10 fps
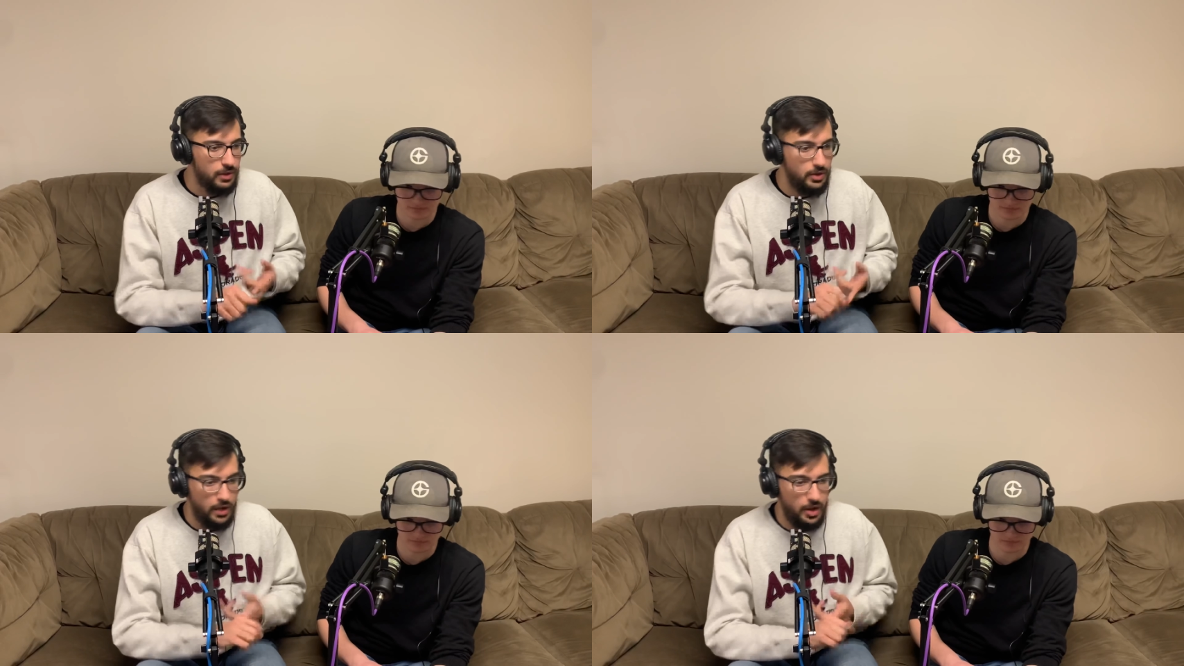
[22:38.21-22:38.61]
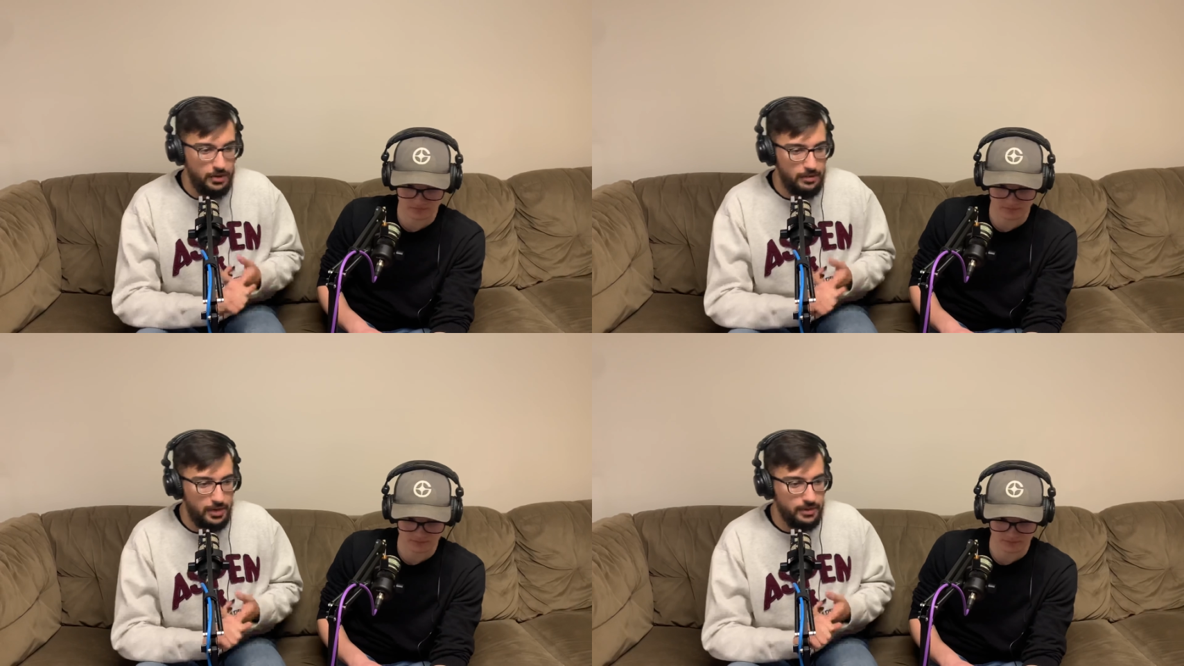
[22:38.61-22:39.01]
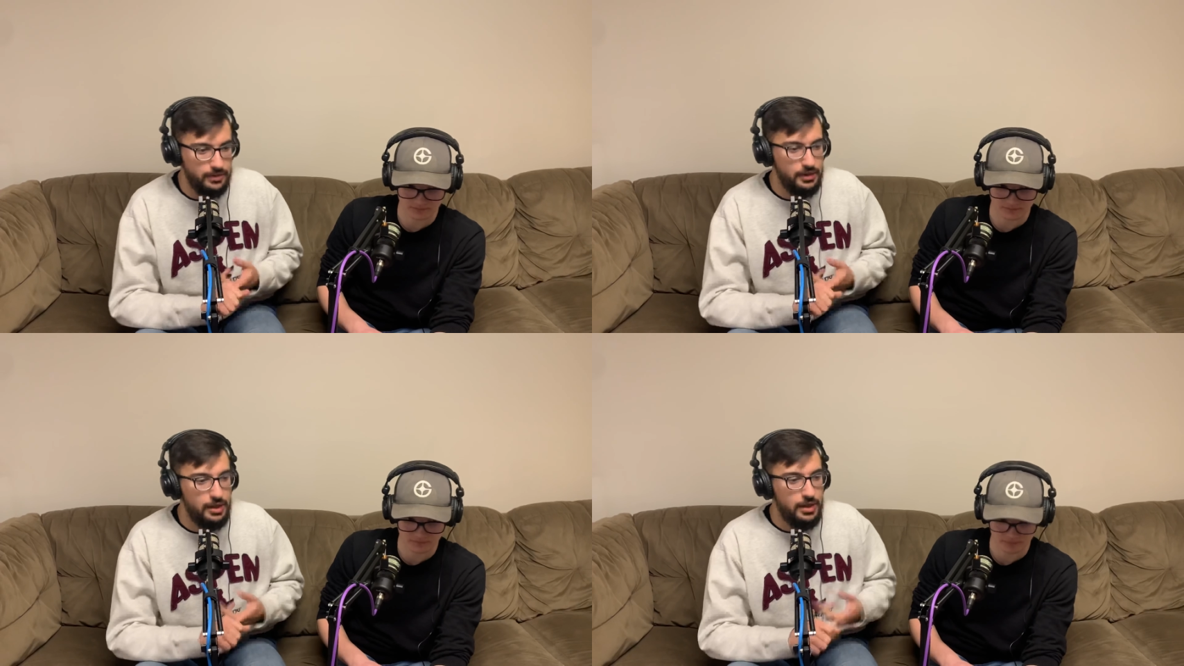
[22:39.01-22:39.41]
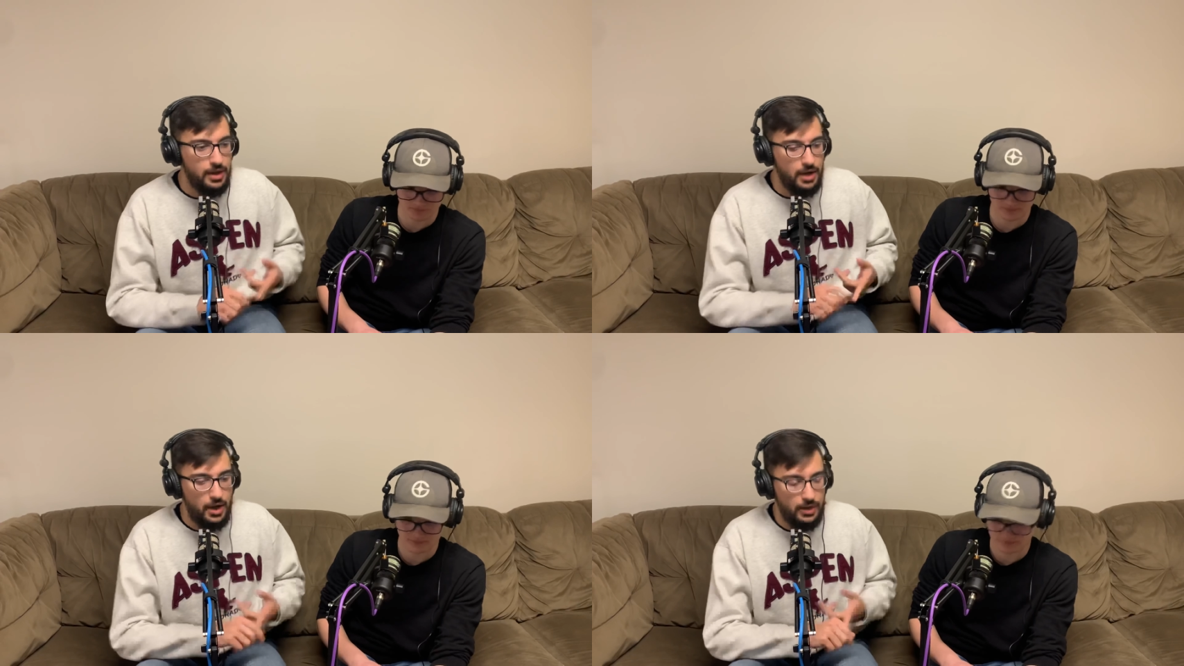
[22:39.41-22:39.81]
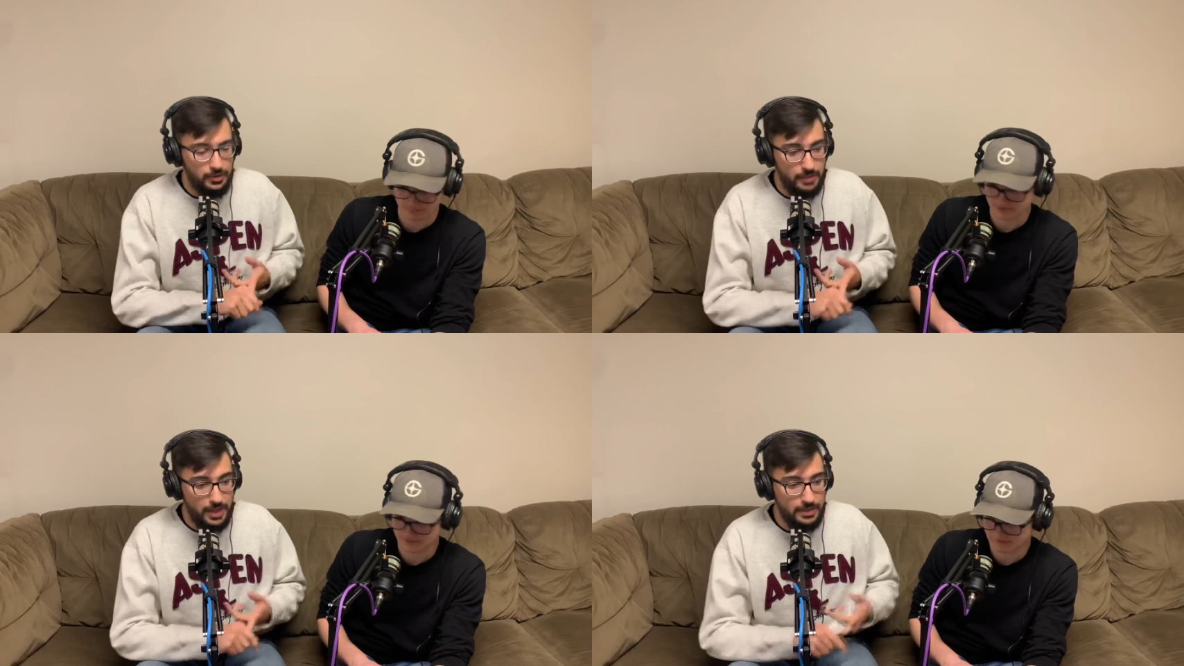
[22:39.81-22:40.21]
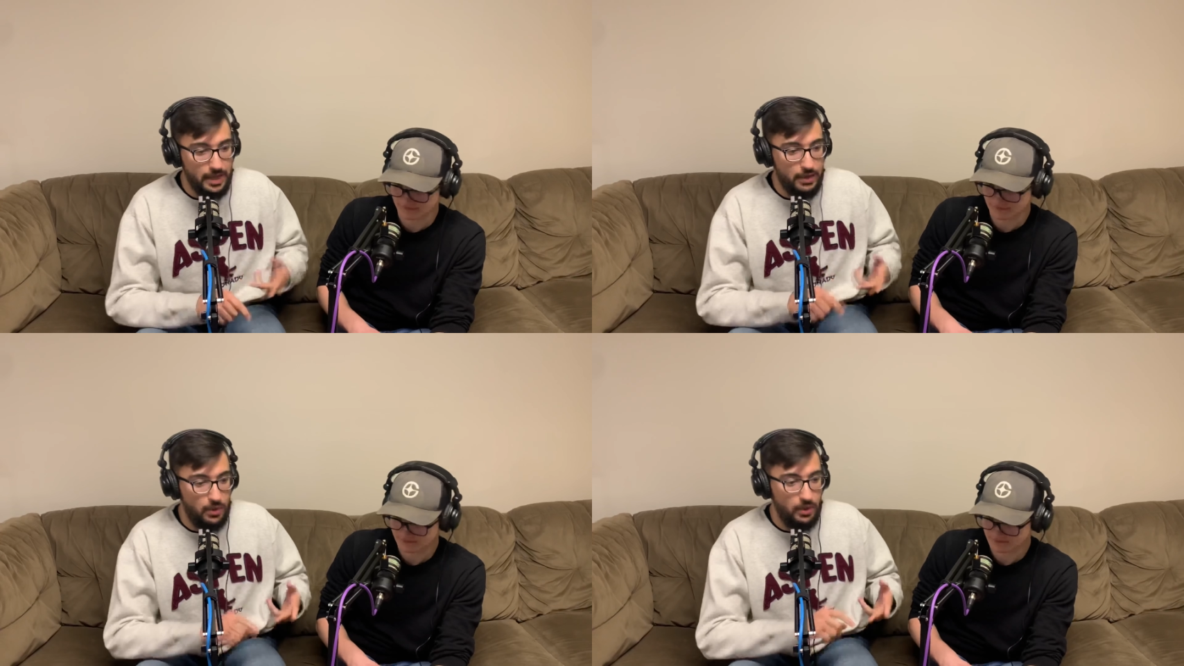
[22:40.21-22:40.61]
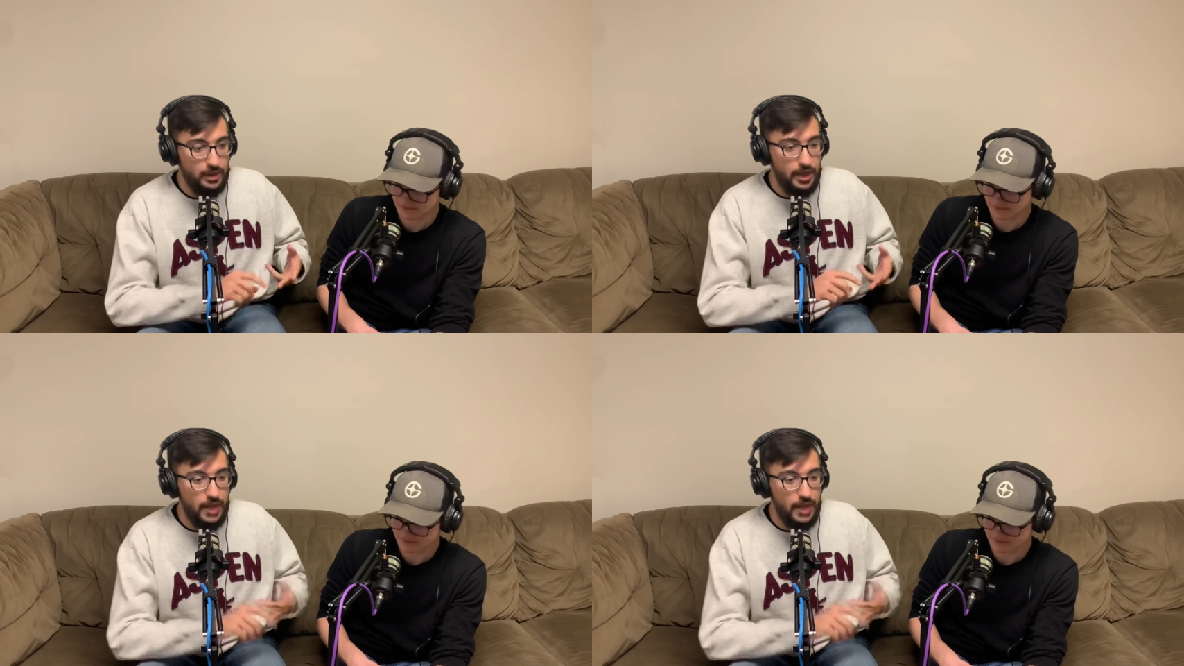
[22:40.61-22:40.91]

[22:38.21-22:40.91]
Speaker 1: Heart of the Bride, heartofthebride.org,